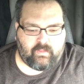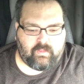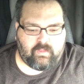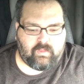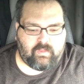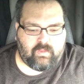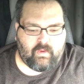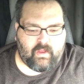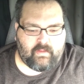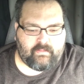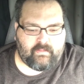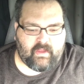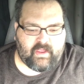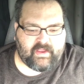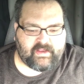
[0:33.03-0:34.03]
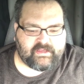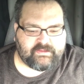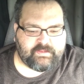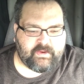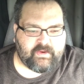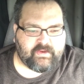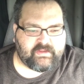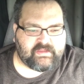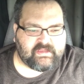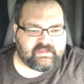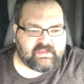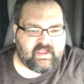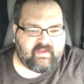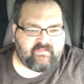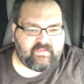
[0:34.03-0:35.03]
What my
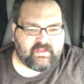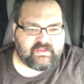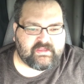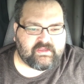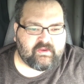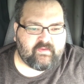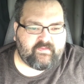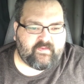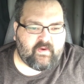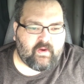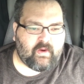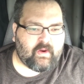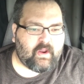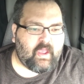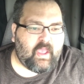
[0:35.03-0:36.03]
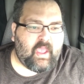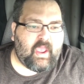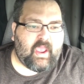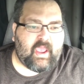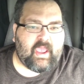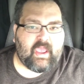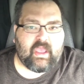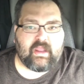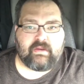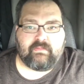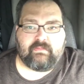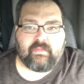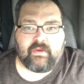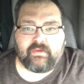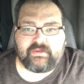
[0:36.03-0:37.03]
experiences have been so far, and
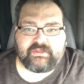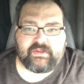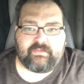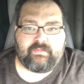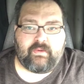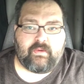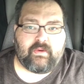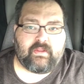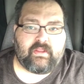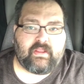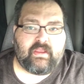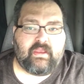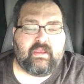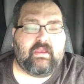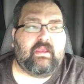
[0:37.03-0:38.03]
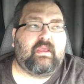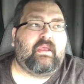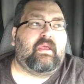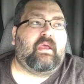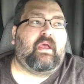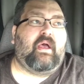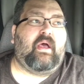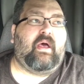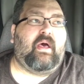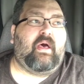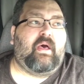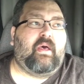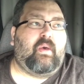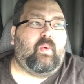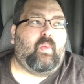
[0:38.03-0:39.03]
most importantly,
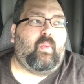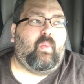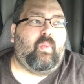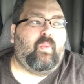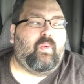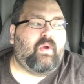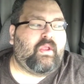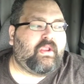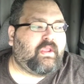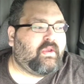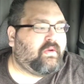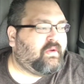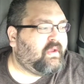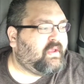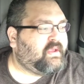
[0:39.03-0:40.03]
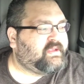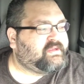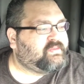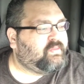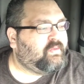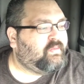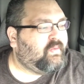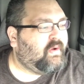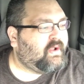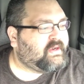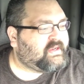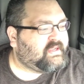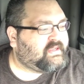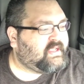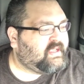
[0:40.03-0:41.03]
what you guys will
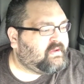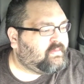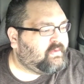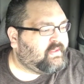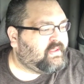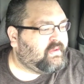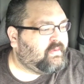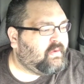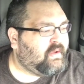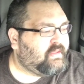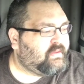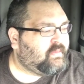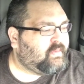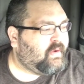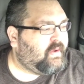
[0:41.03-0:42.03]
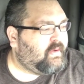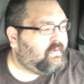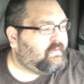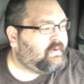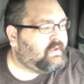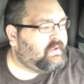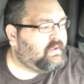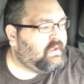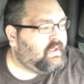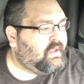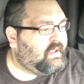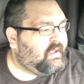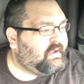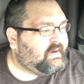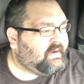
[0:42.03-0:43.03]
want to take with you on the road.
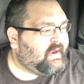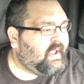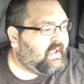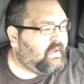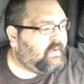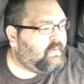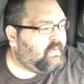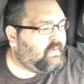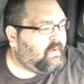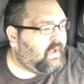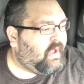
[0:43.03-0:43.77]
Now,